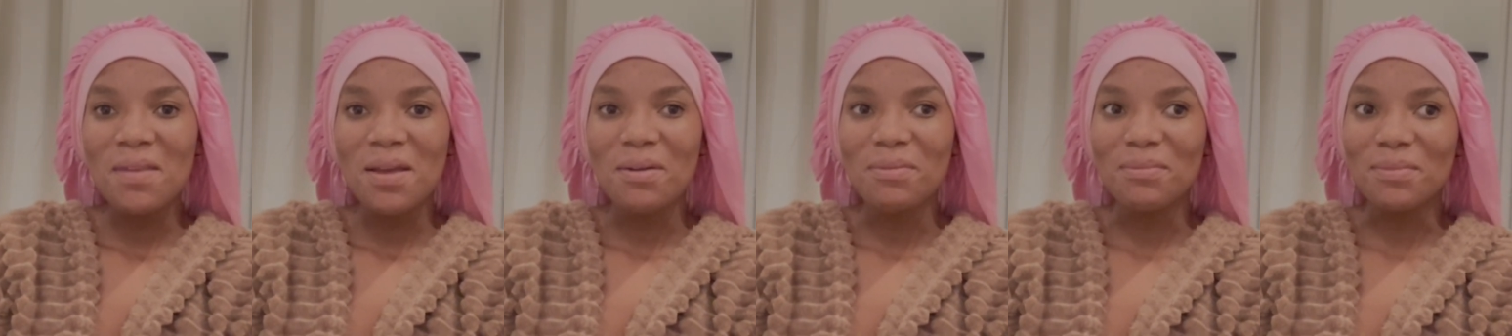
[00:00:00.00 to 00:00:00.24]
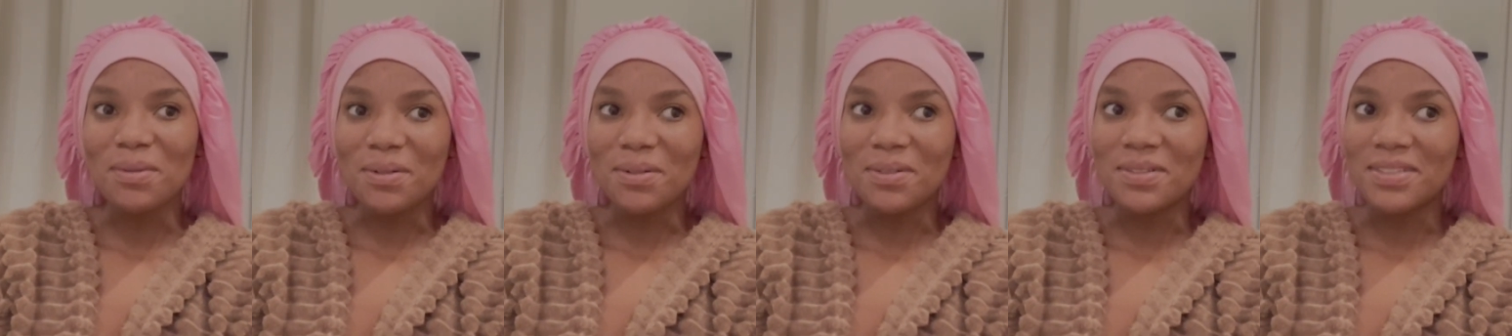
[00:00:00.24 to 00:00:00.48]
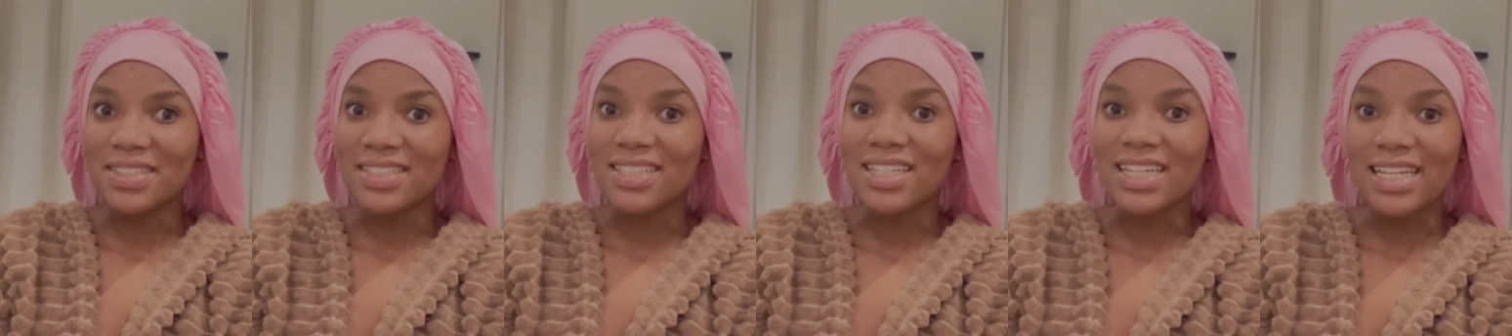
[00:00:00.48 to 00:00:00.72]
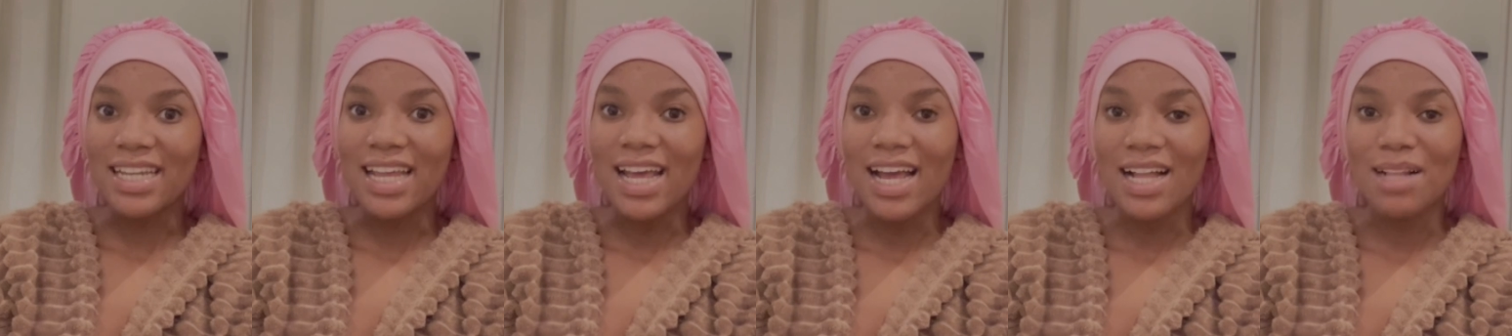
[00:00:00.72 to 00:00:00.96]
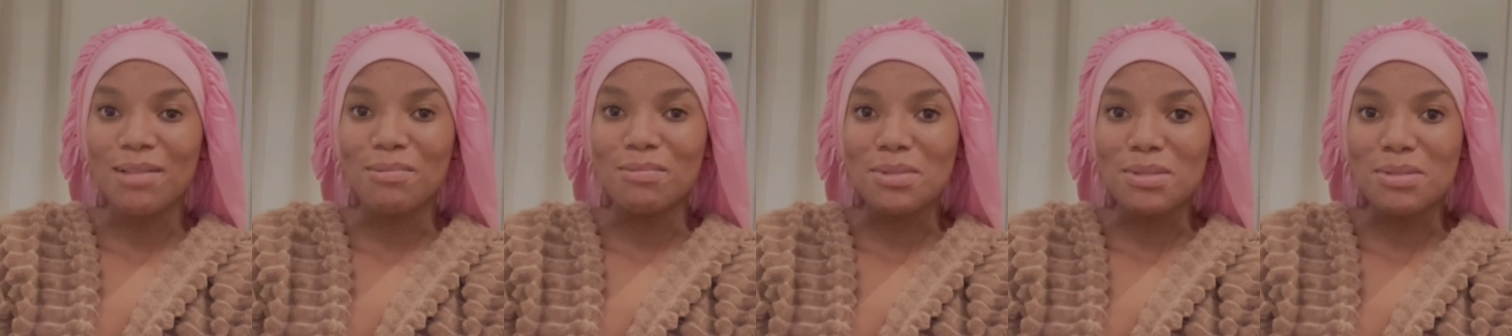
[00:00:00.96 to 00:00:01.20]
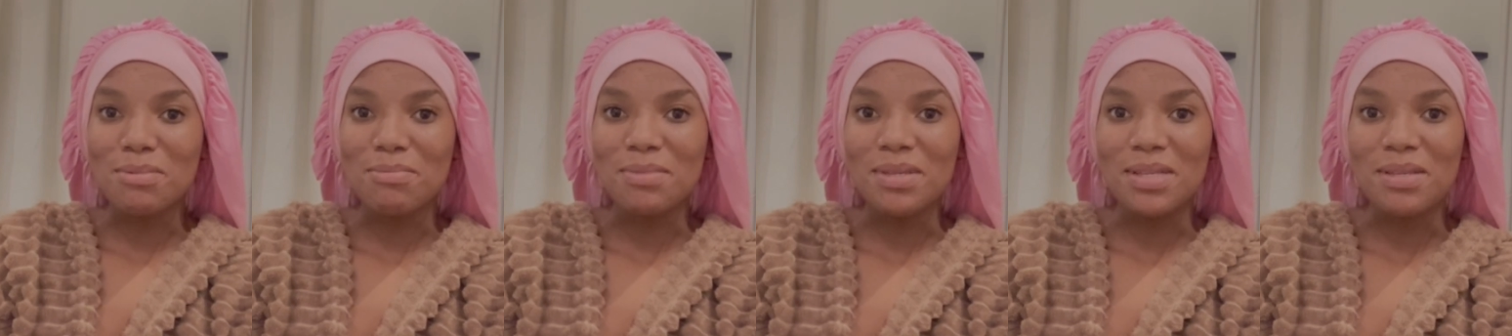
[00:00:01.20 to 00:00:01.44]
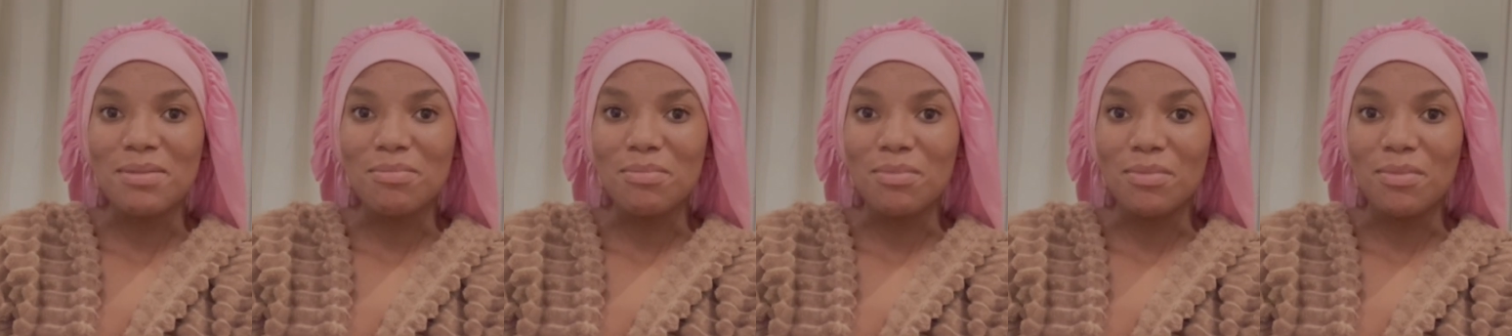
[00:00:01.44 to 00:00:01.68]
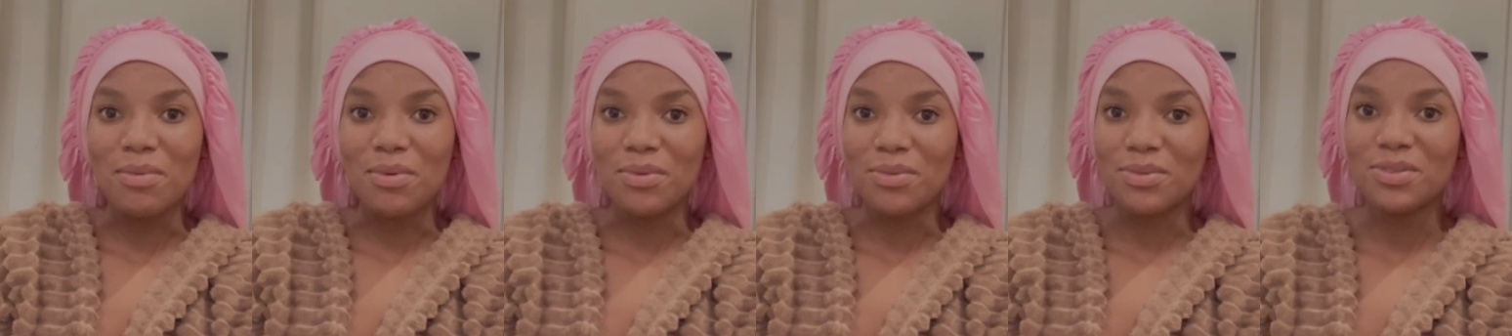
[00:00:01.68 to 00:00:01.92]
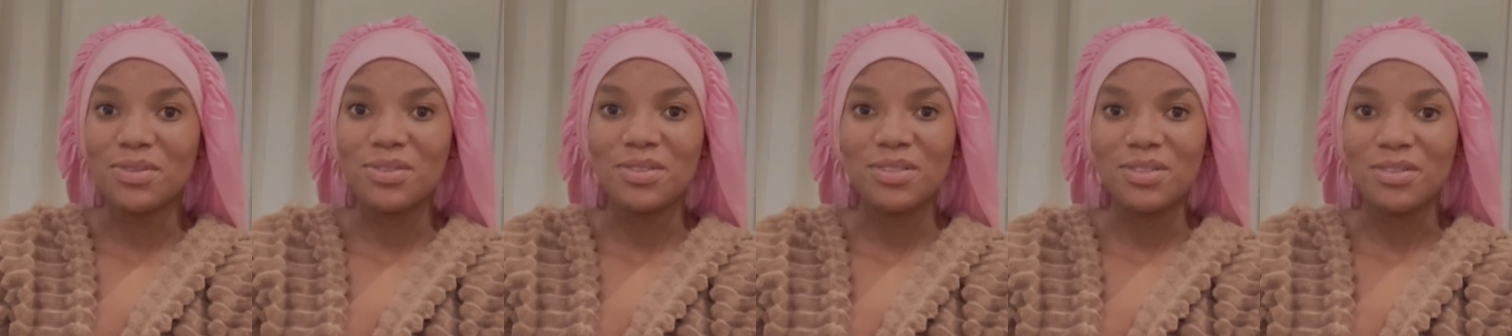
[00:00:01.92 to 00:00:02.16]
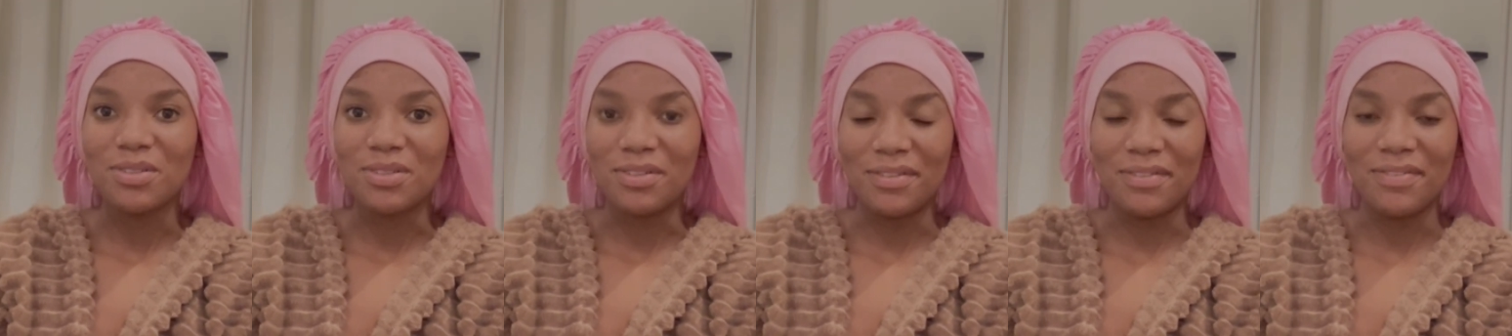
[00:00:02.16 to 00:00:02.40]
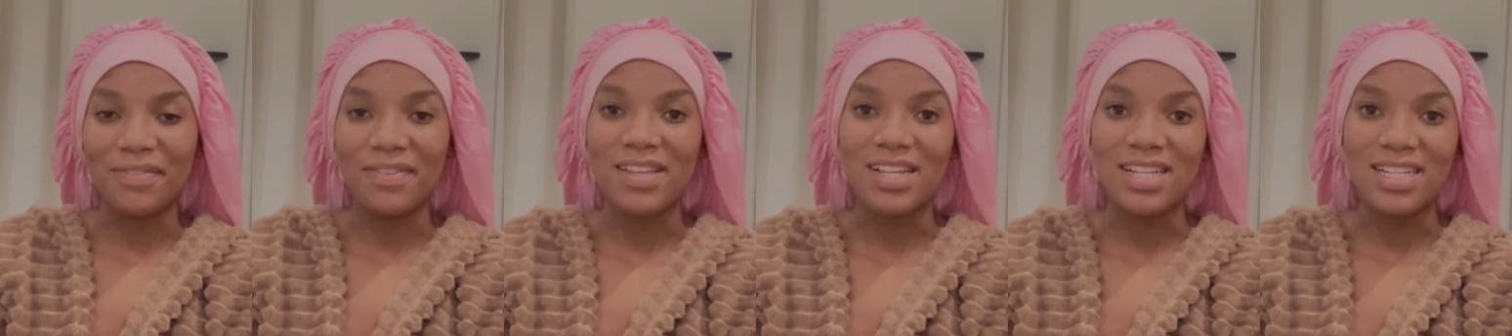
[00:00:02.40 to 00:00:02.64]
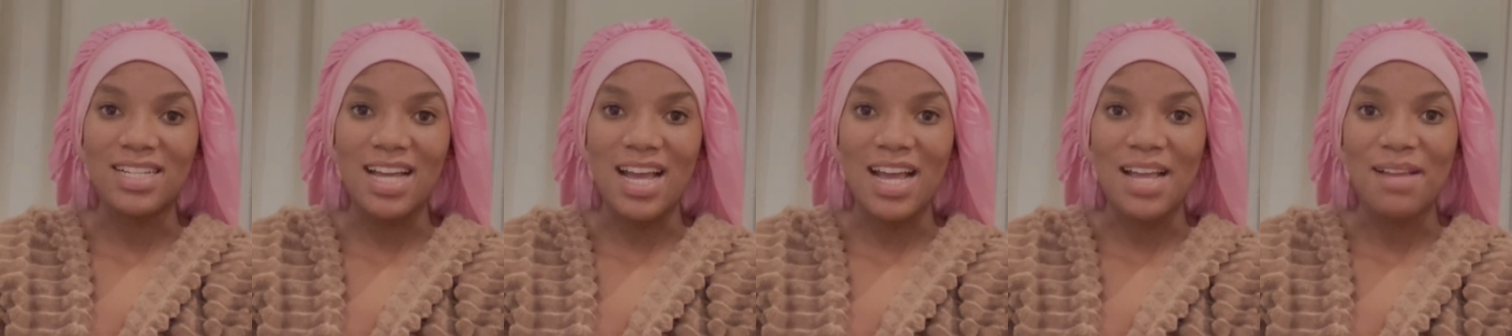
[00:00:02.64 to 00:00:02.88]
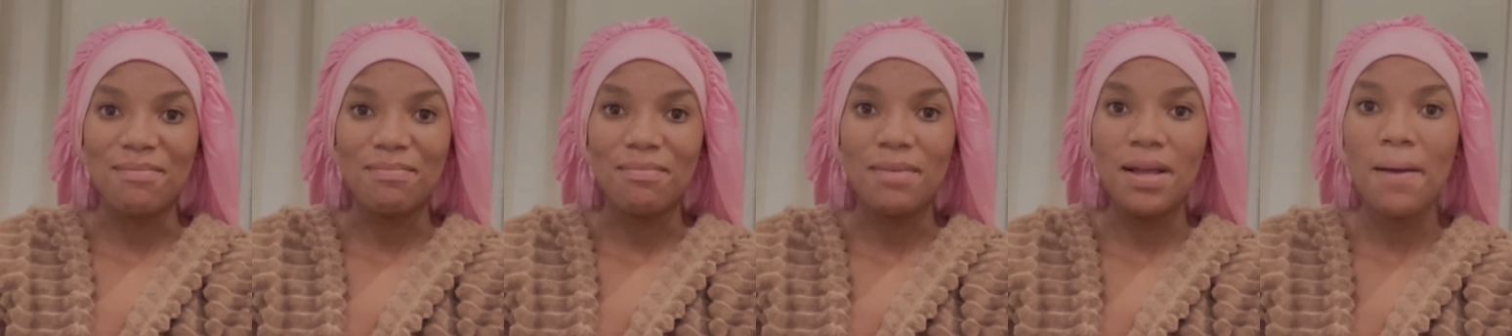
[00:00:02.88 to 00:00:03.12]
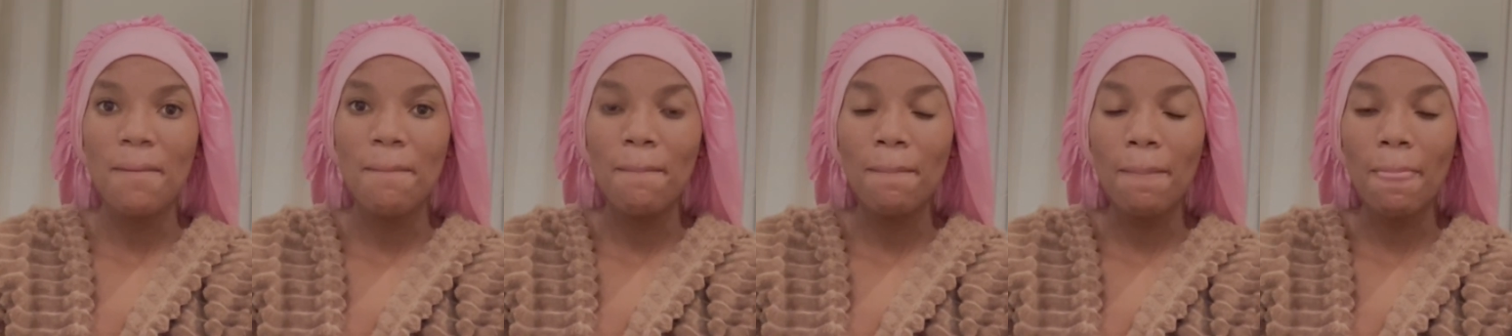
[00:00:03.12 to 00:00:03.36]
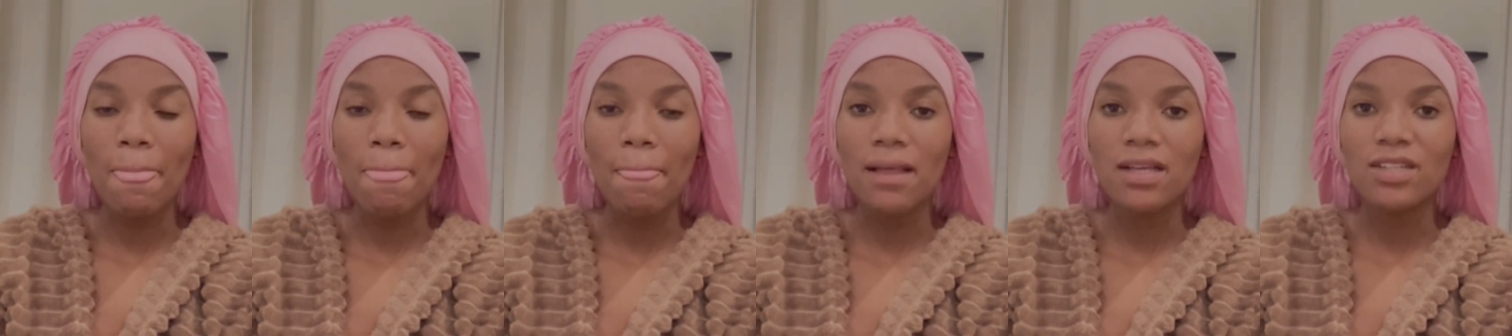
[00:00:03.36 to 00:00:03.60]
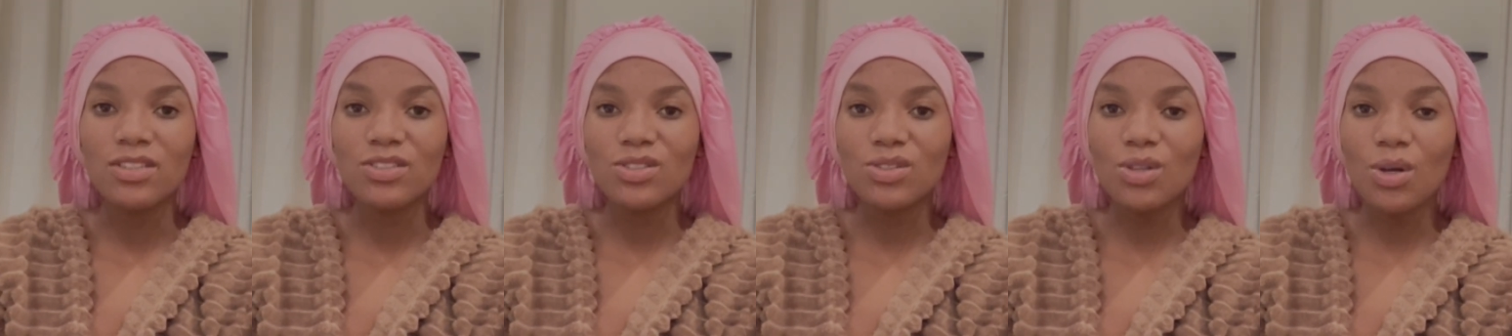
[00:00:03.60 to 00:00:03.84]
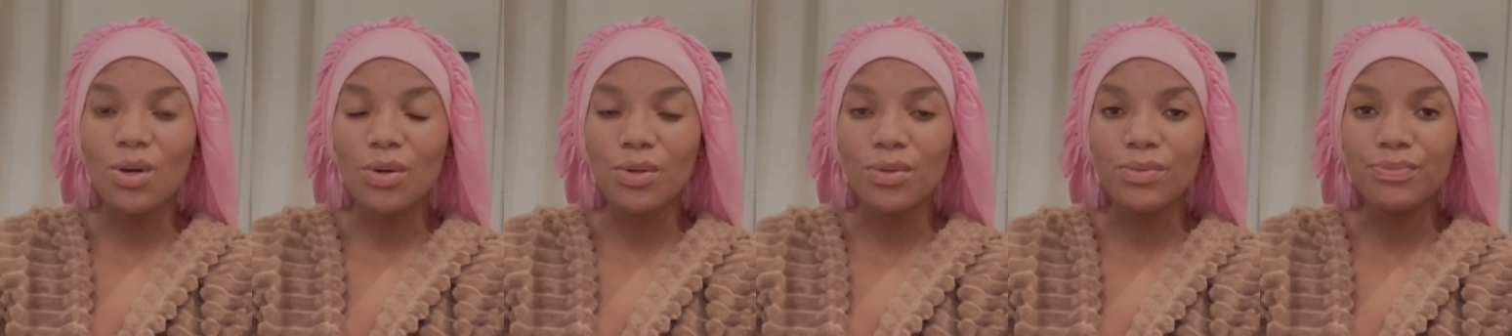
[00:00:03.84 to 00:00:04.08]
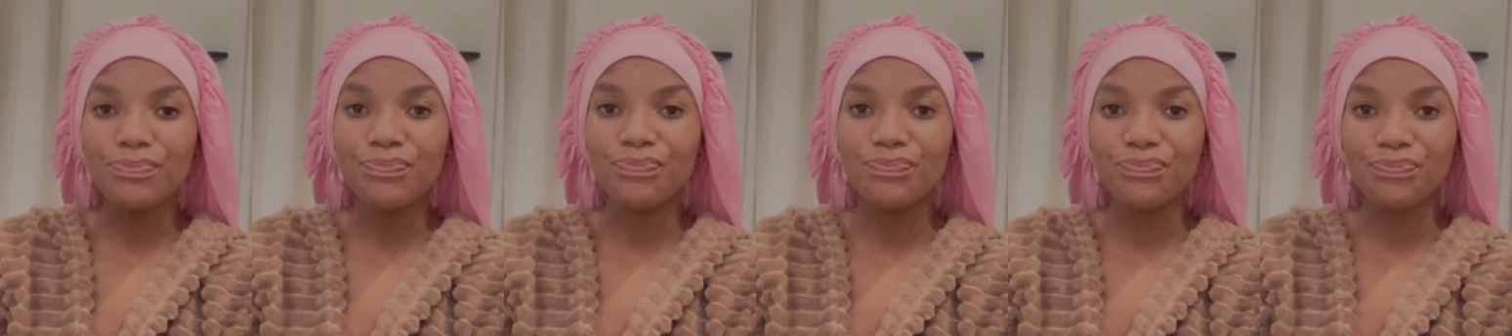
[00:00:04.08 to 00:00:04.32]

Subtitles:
because it helps me most of the time. So